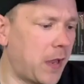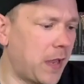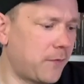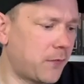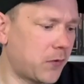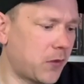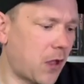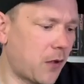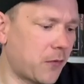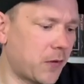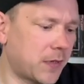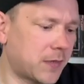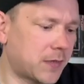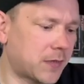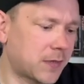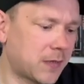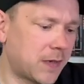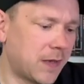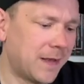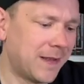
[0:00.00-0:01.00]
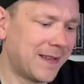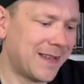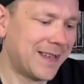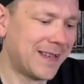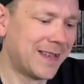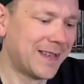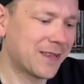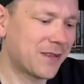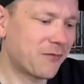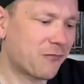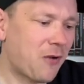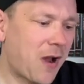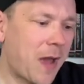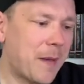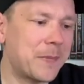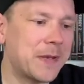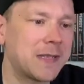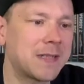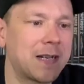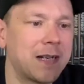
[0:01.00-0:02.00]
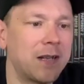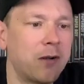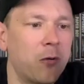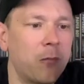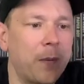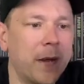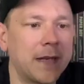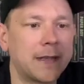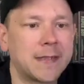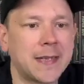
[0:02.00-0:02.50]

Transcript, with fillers: even though it's the wrap is a little bit